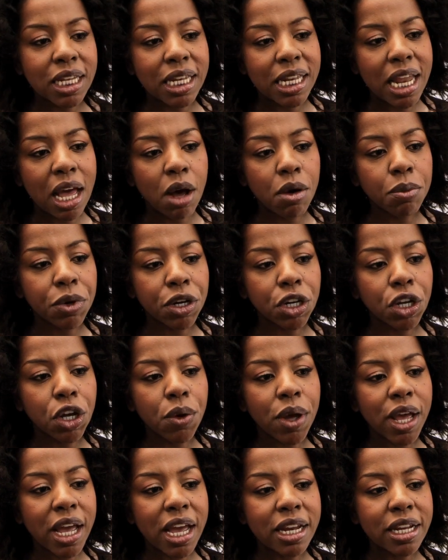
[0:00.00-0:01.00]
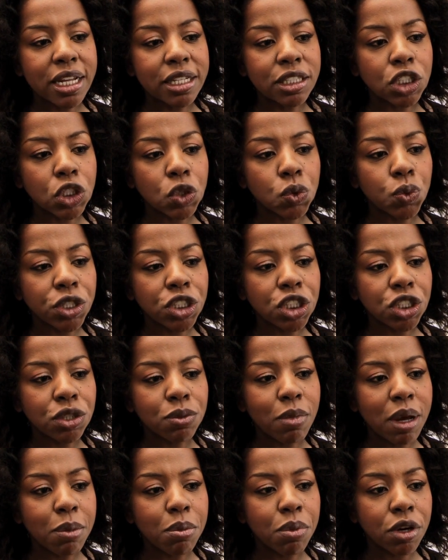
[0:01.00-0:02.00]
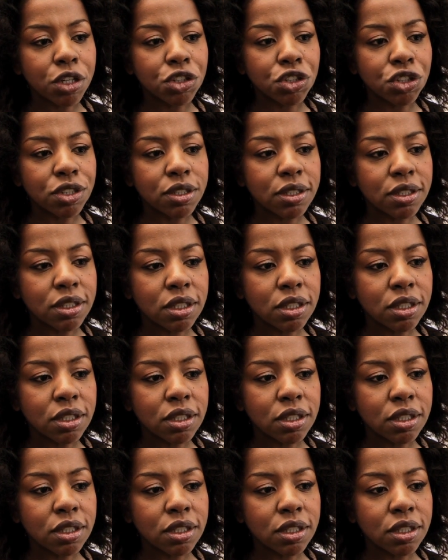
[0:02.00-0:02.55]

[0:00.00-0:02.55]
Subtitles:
Now I'm going to go ahead and switch my brushes.